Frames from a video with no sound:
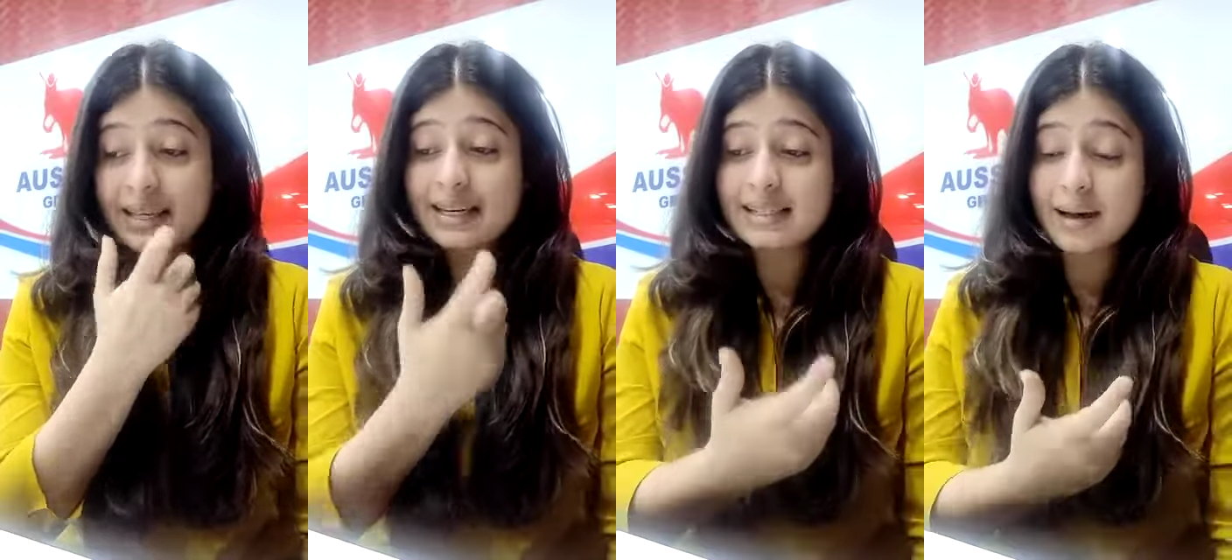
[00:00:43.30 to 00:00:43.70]

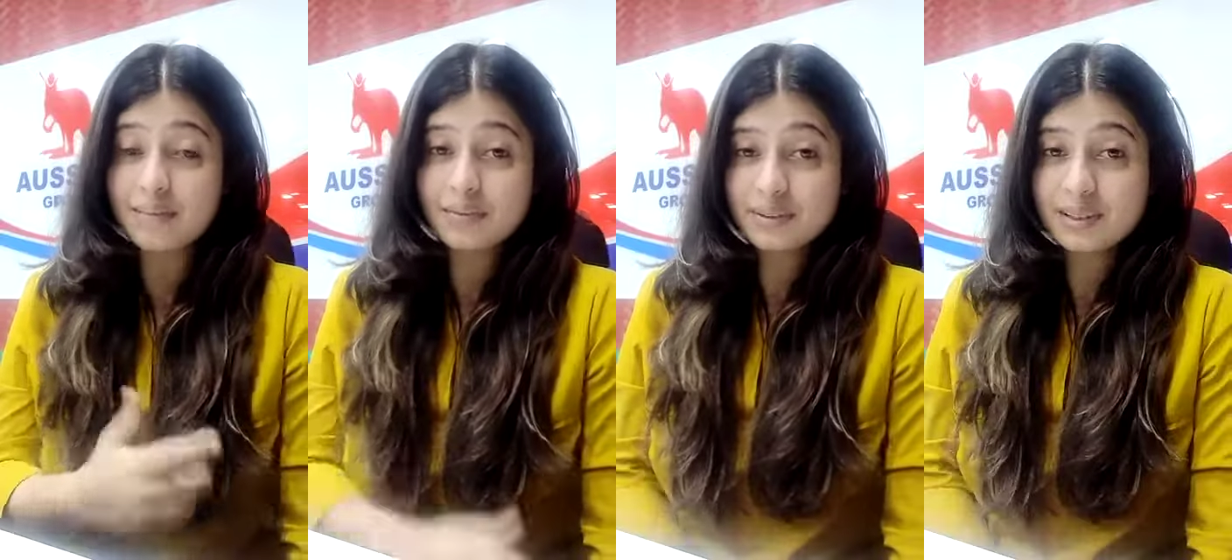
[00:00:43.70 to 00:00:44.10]
The
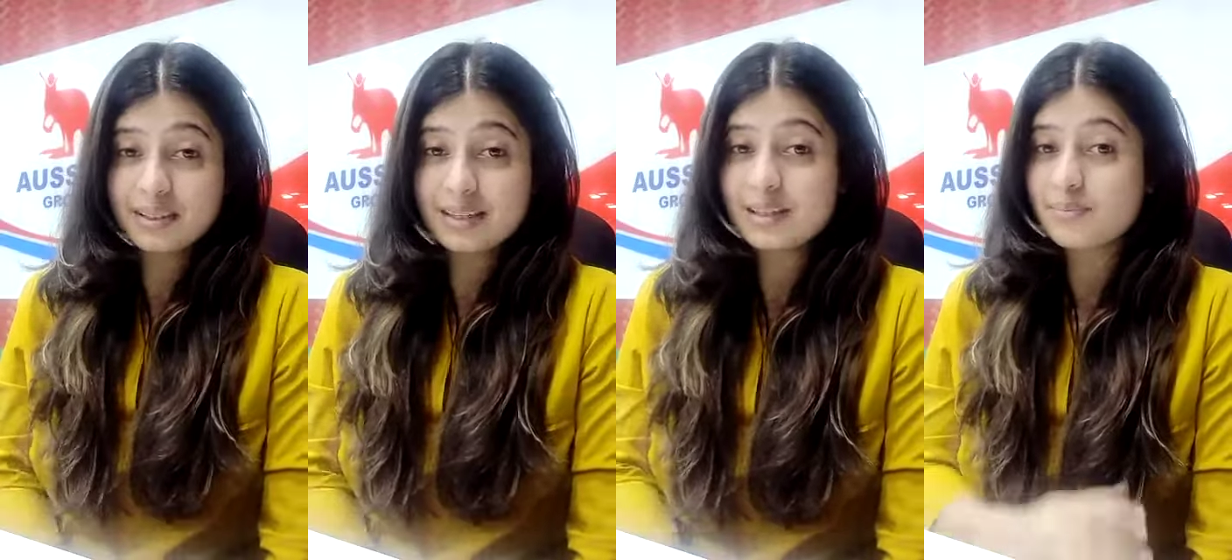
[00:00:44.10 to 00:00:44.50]
example for
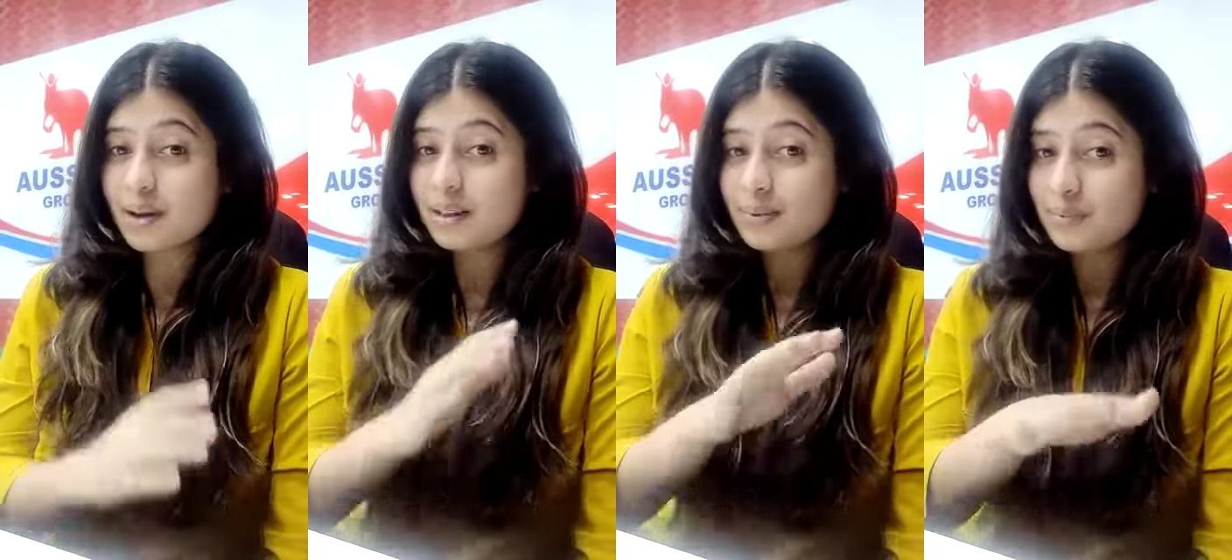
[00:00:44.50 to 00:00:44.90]
this is
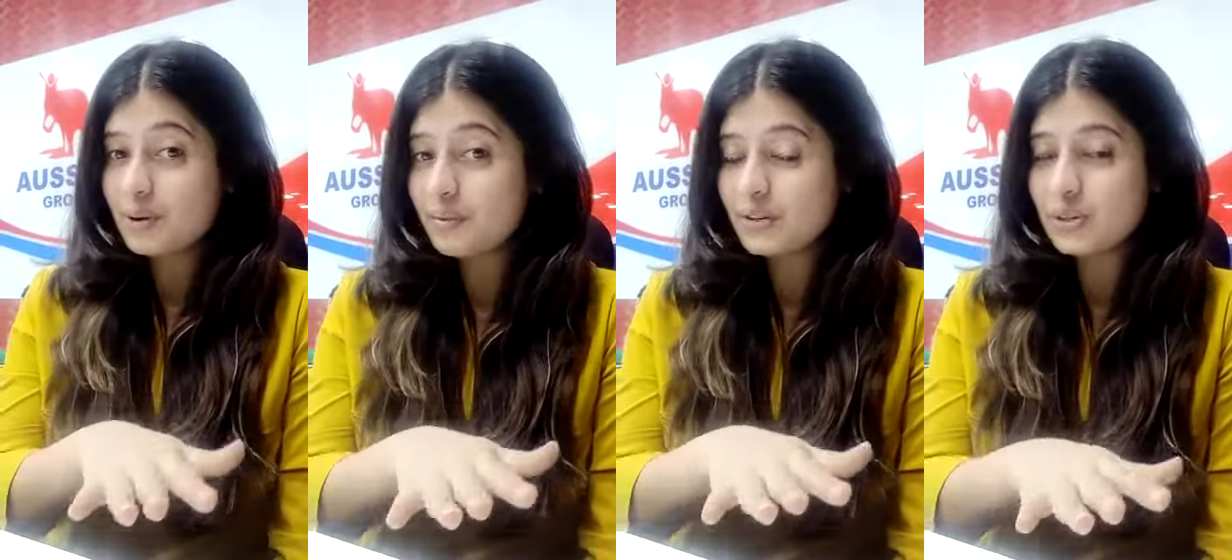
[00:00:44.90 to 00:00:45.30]
my
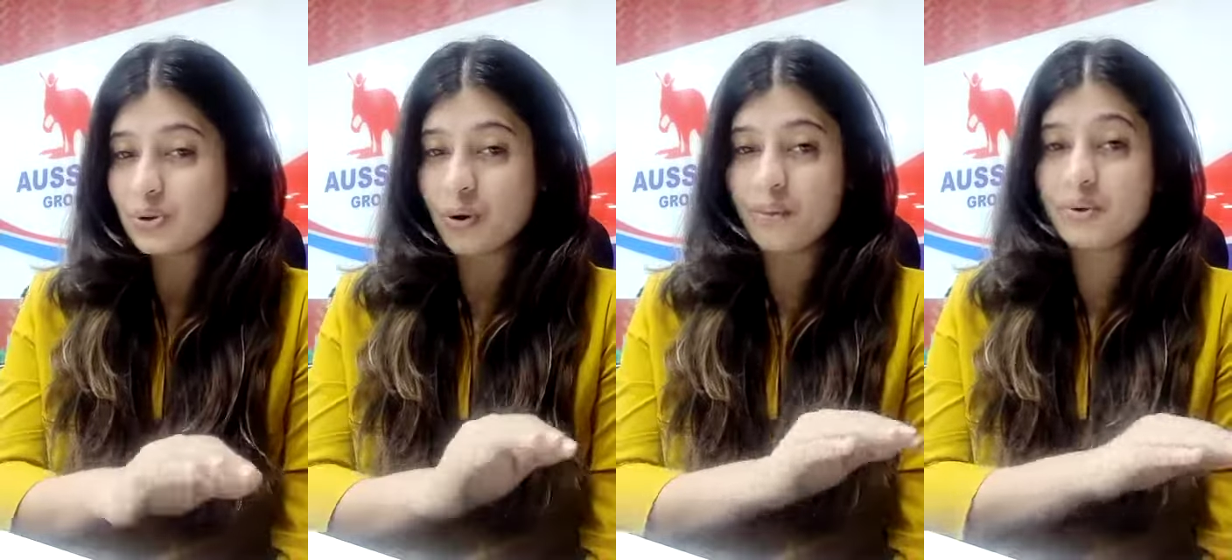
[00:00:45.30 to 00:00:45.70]
previous
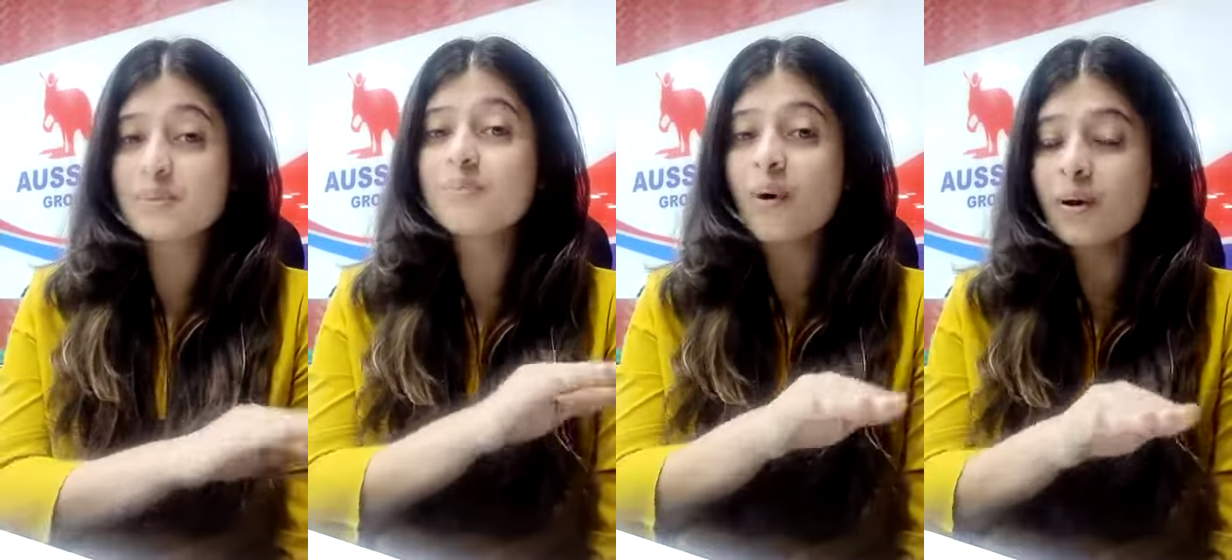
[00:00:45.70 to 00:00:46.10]
job
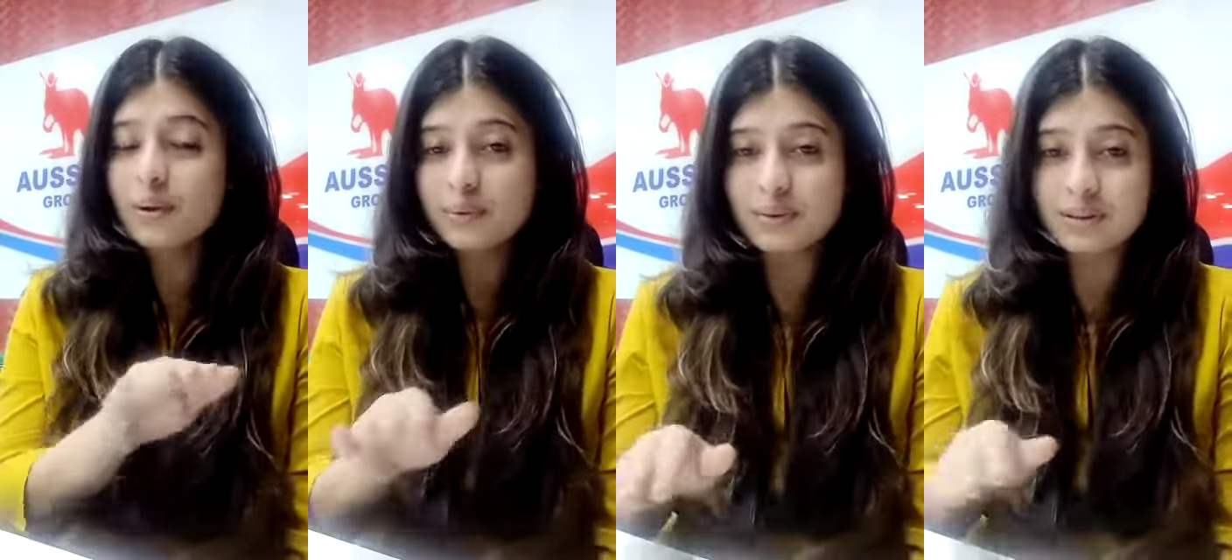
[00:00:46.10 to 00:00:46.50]
was more
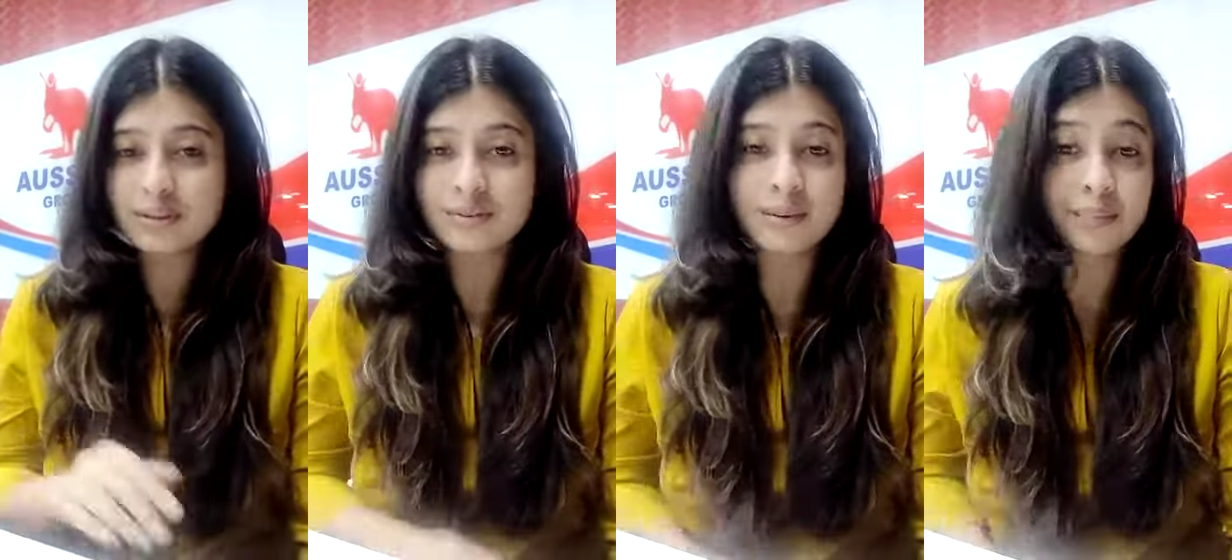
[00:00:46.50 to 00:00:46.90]

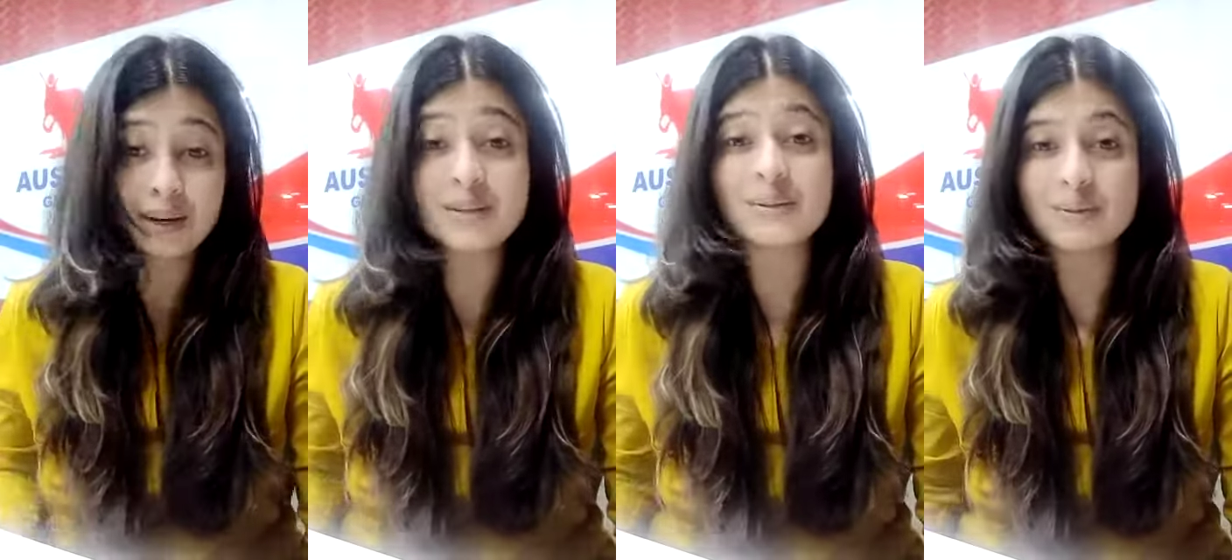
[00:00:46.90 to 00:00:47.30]
lucrative
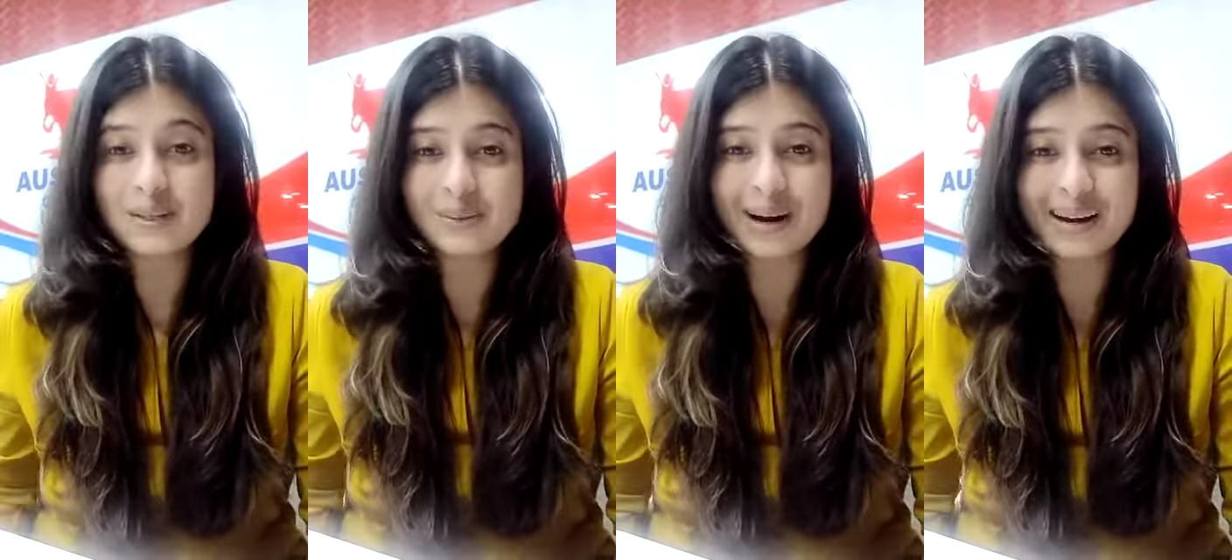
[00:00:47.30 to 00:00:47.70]
compared to
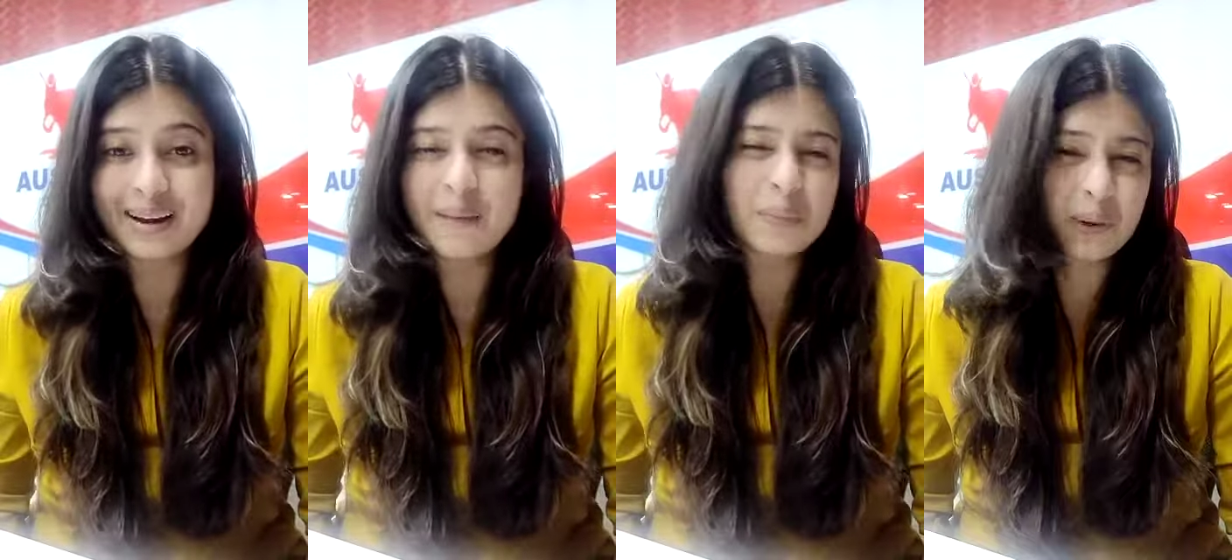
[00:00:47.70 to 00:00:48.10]
this one.
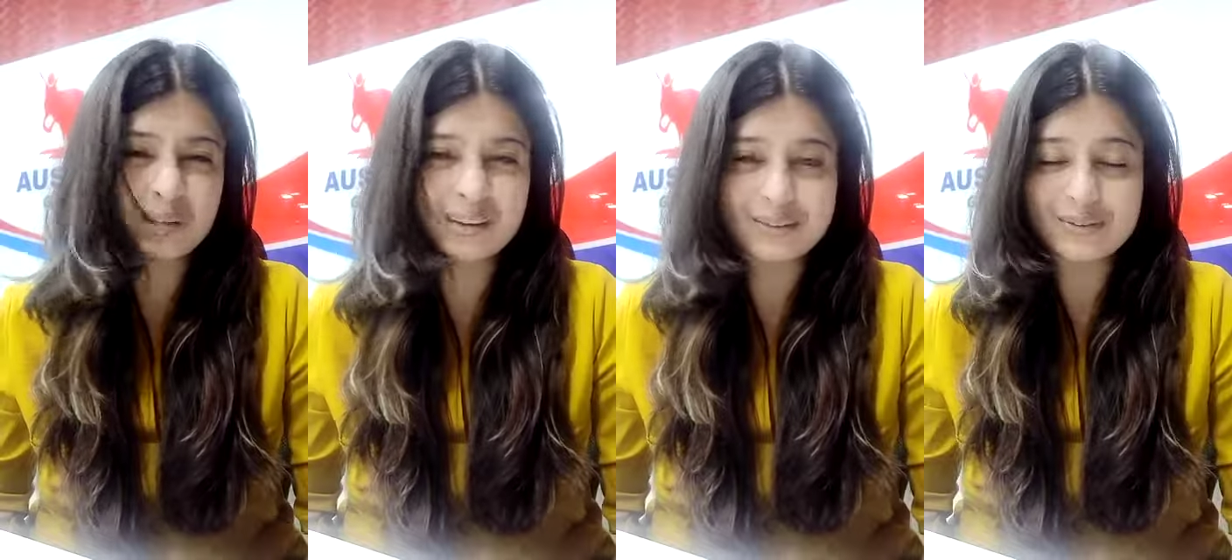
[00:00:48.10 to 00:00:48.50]

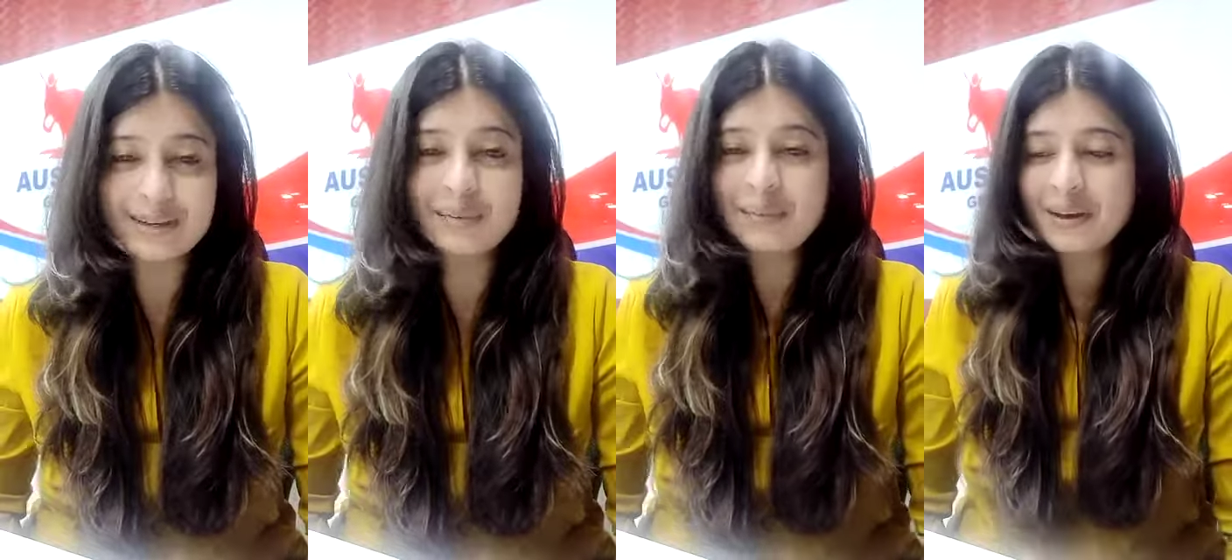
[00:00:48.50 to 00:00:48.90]
Not
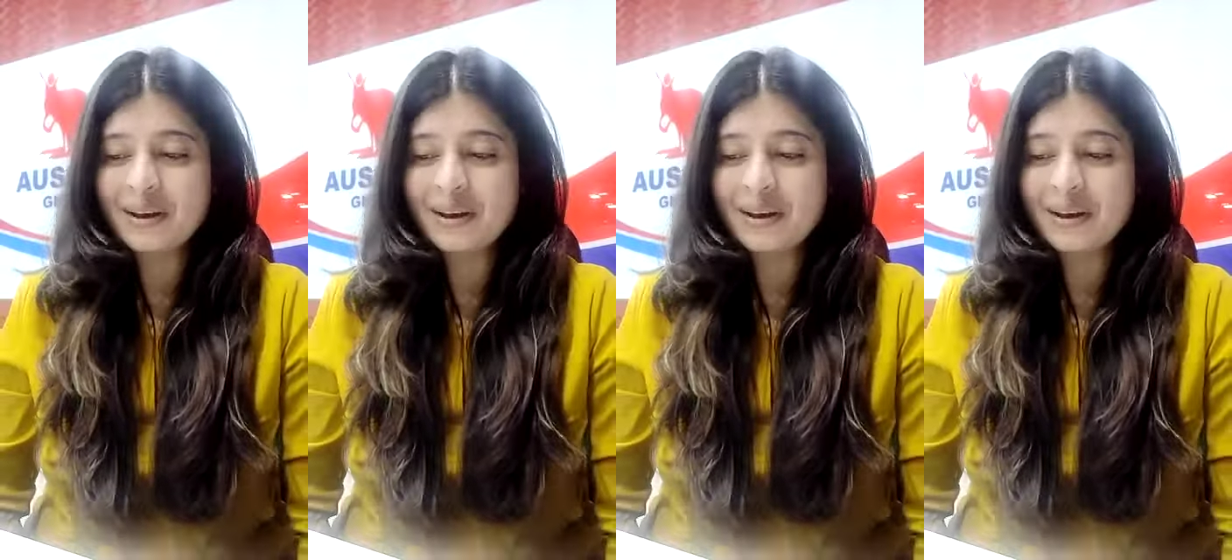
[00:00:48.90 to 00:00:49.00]
literally.